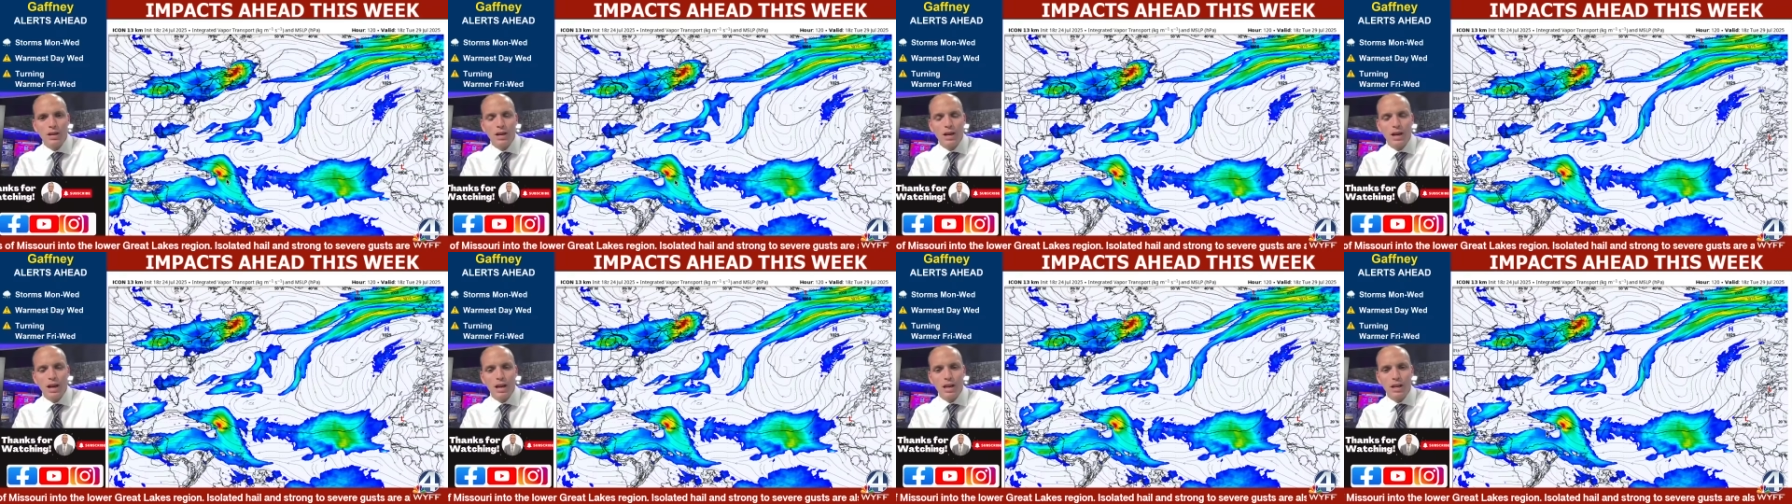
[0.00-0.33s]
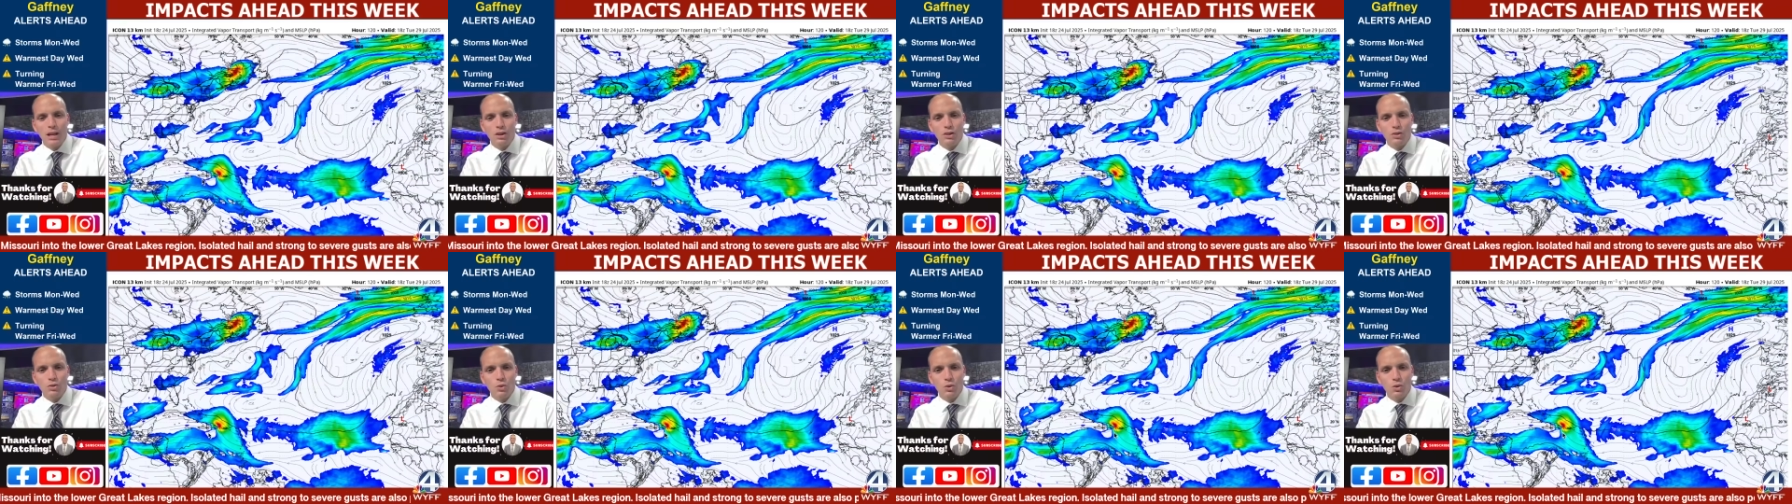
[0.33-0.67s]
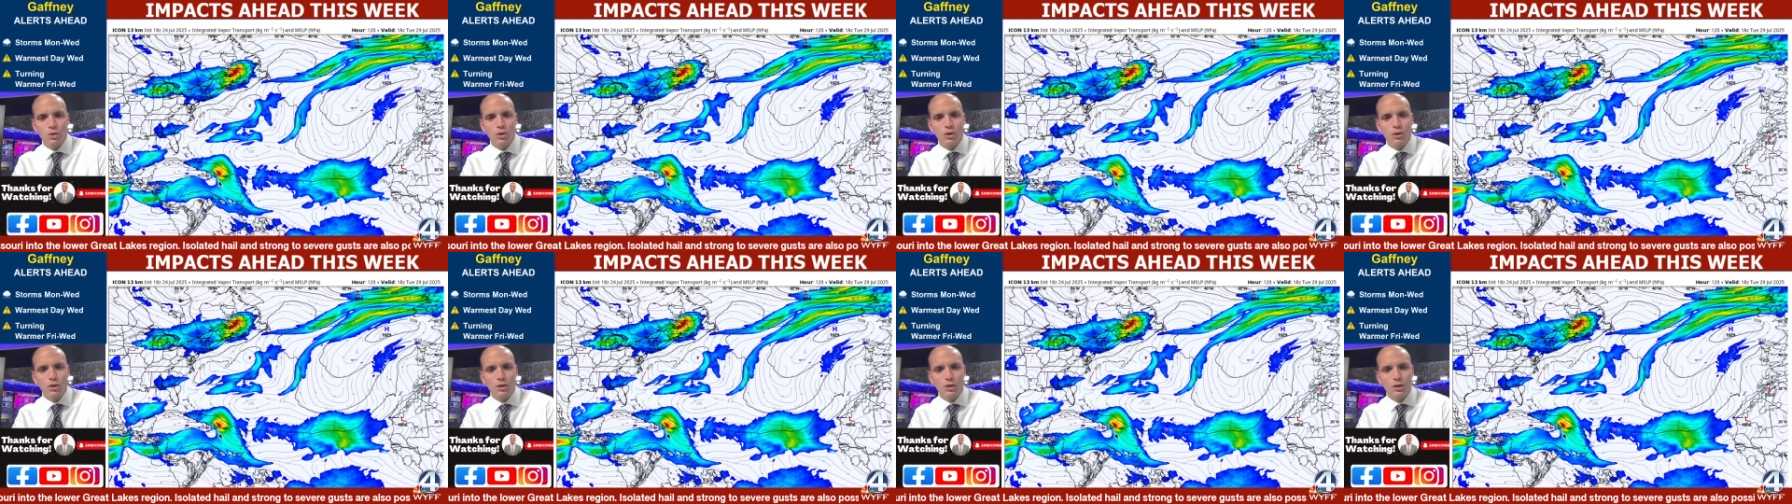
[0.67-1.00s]
heading
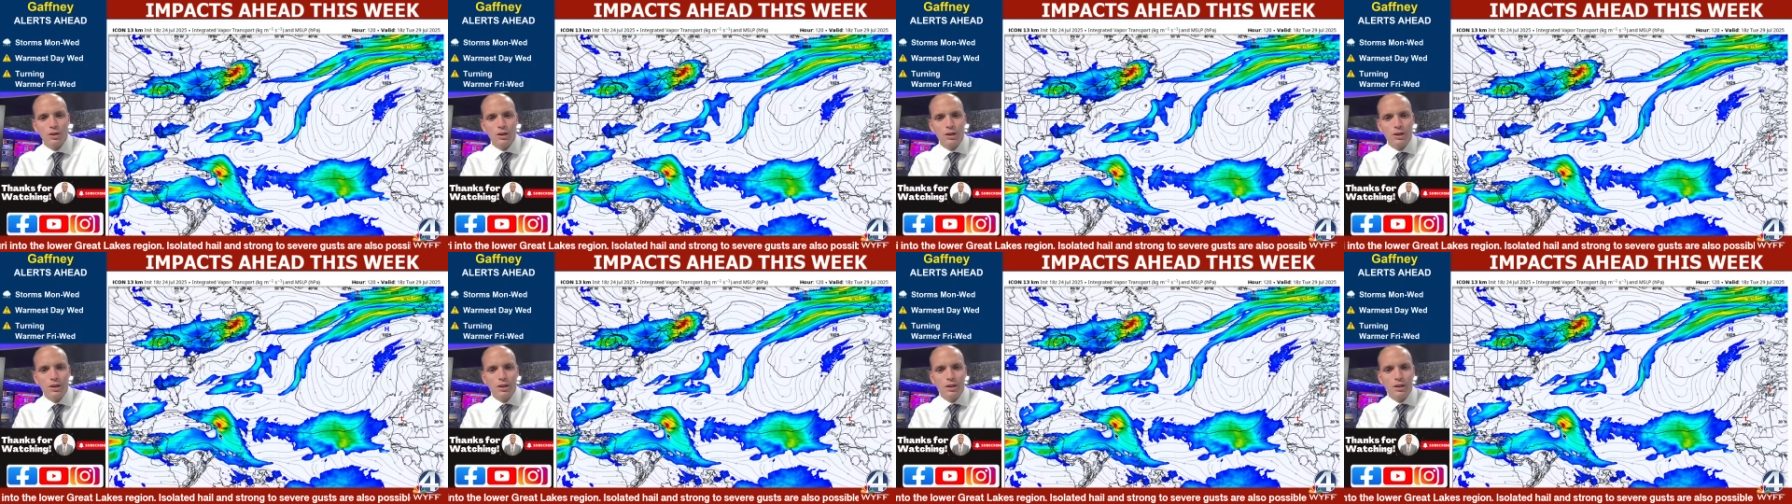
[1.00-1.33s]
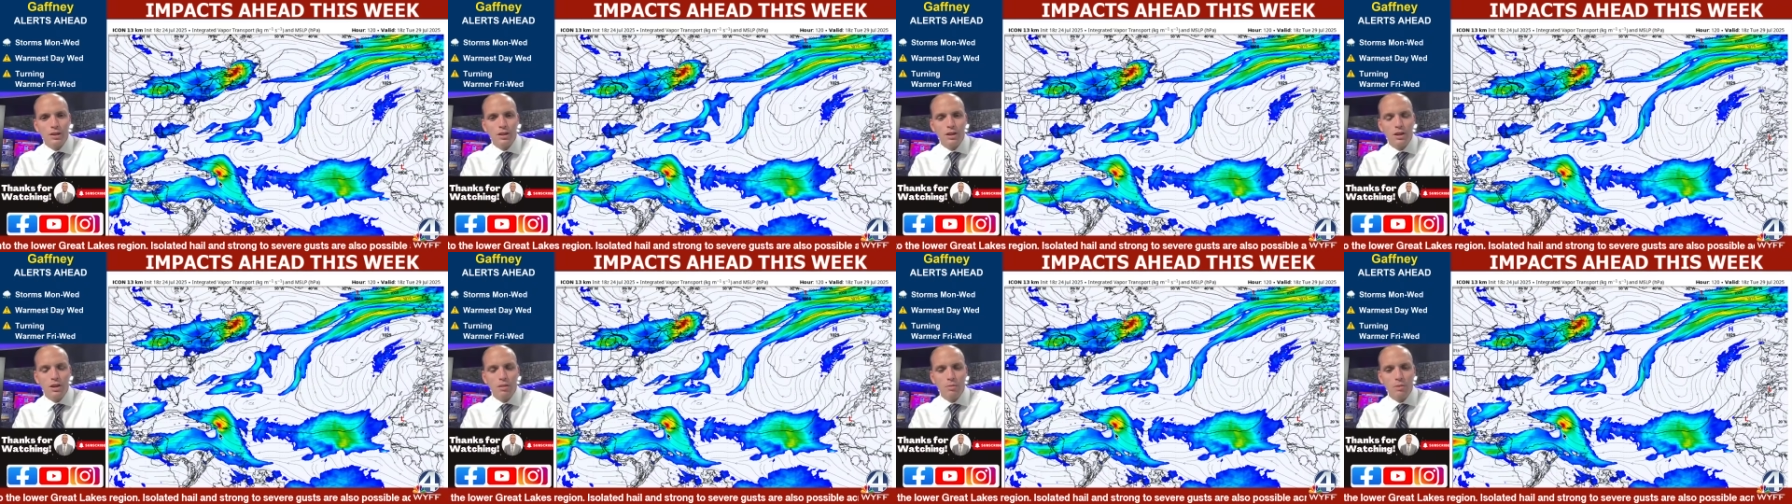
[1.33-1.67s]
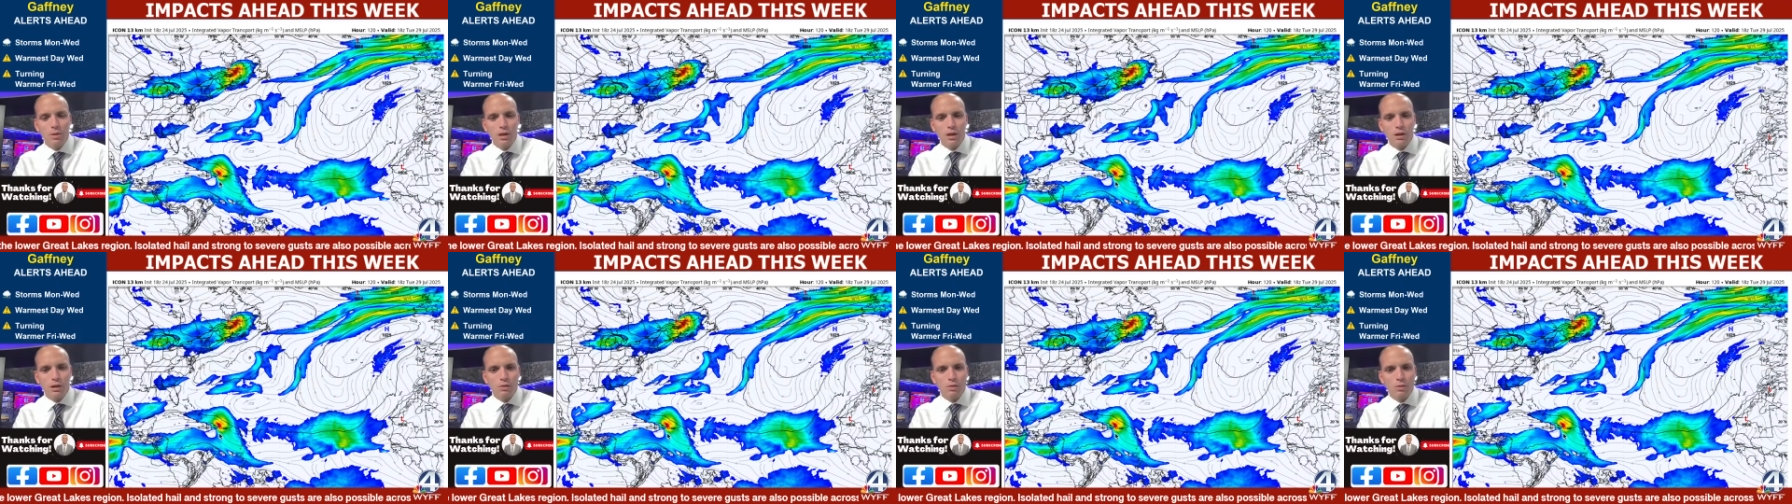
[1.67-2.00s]
toward the
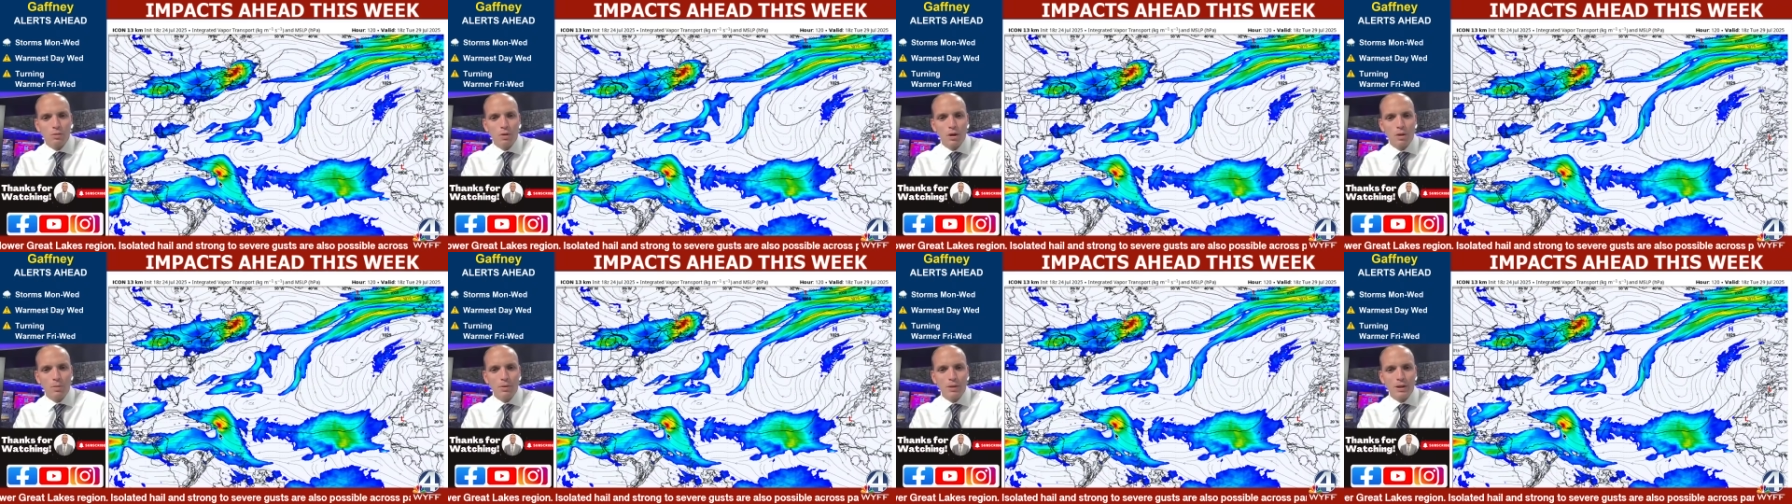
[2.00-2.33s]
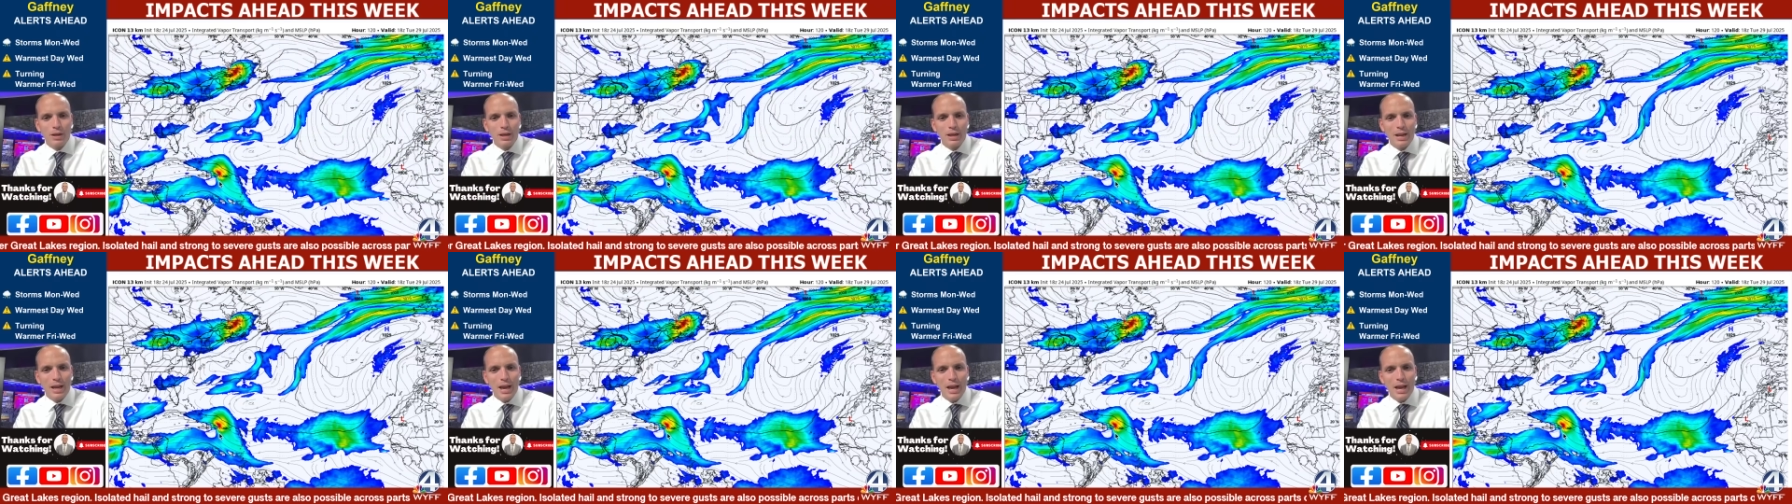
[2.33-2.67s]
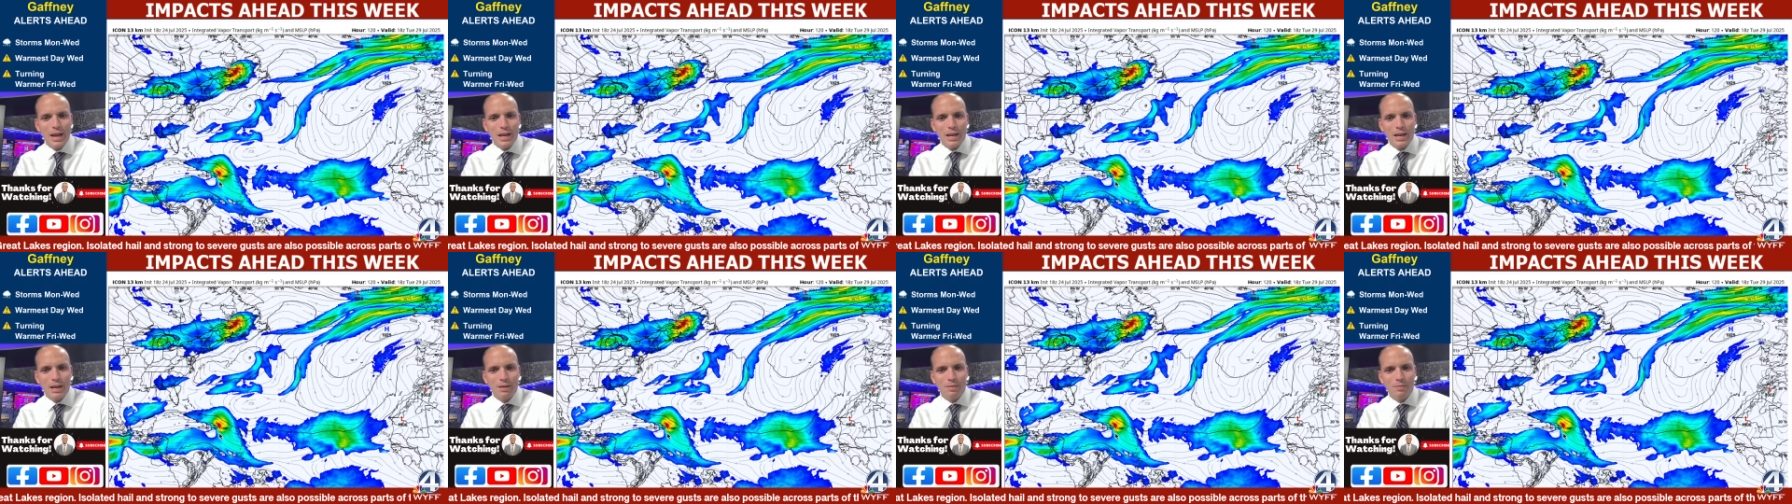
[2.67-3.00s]
Dominican Republic and
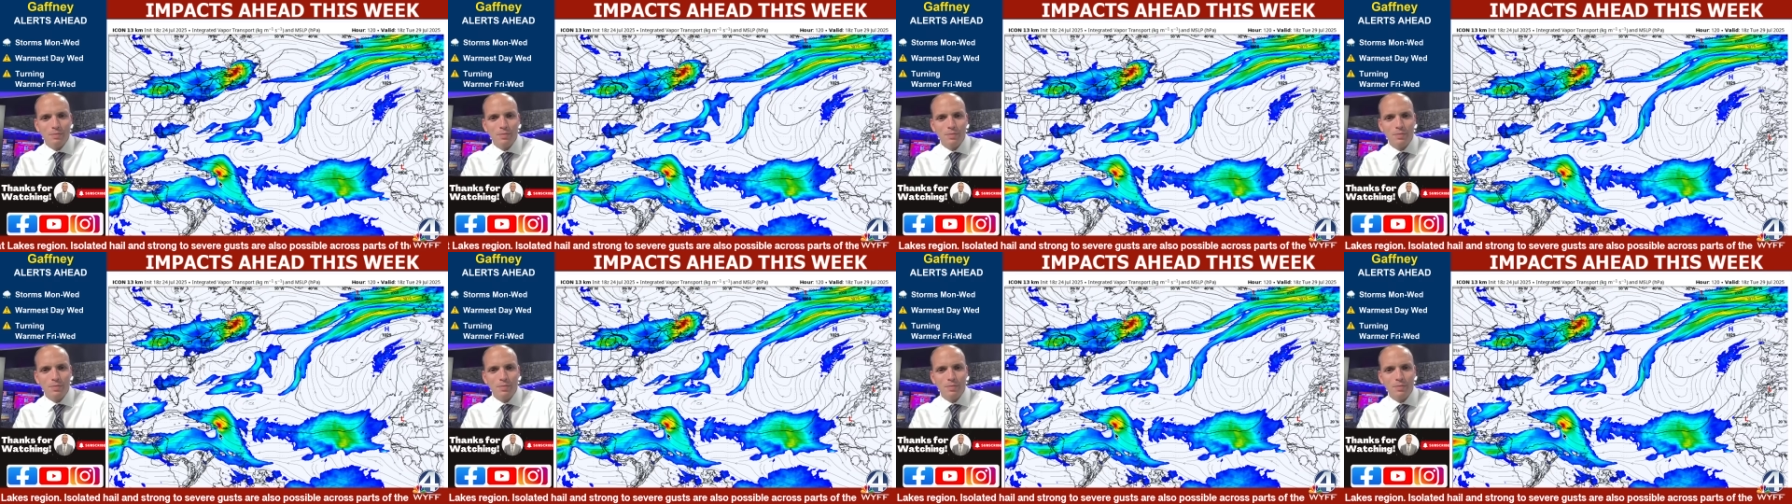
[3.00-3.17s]
Haiti,